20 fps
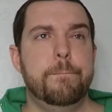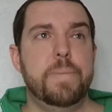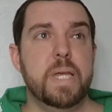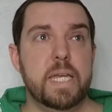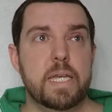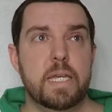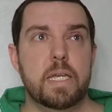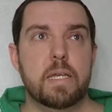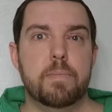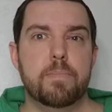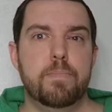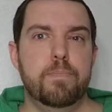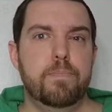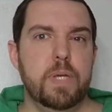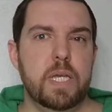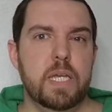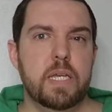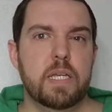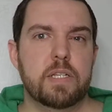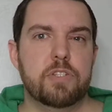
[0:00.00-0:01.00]
big,
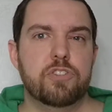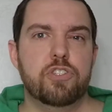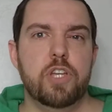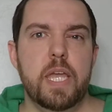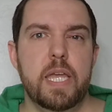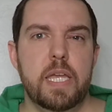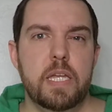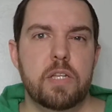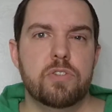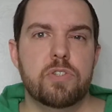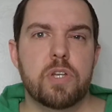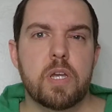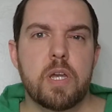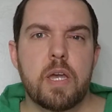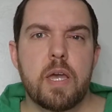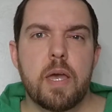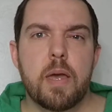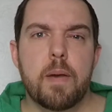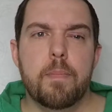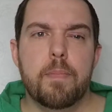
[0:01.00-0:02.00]
big change
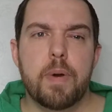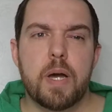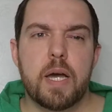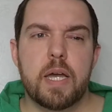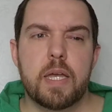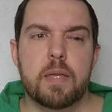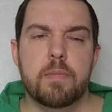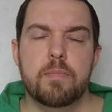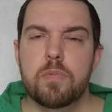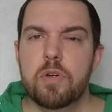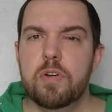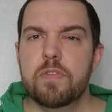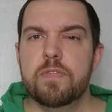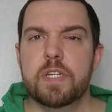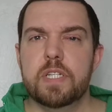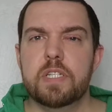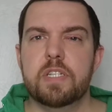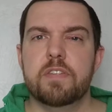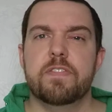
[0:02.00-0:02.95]
by moving